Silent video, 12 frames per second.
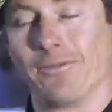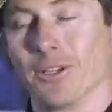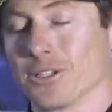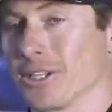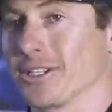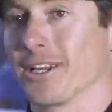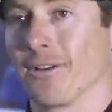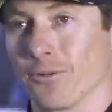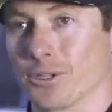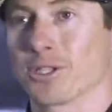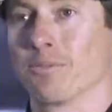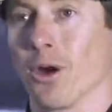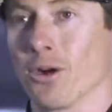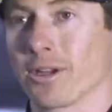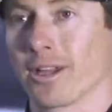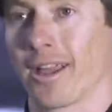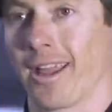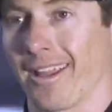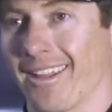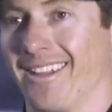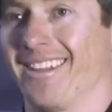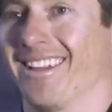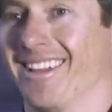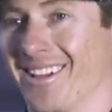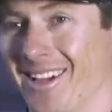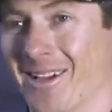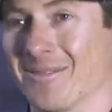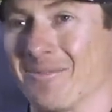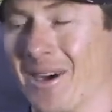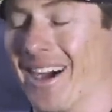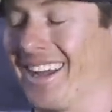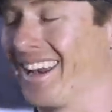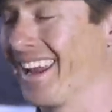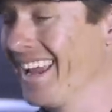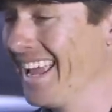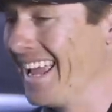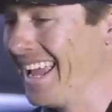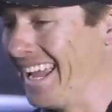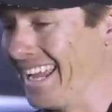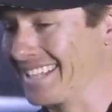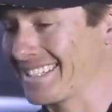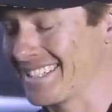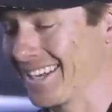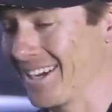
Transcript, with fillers: fills itself with smoke, but it's,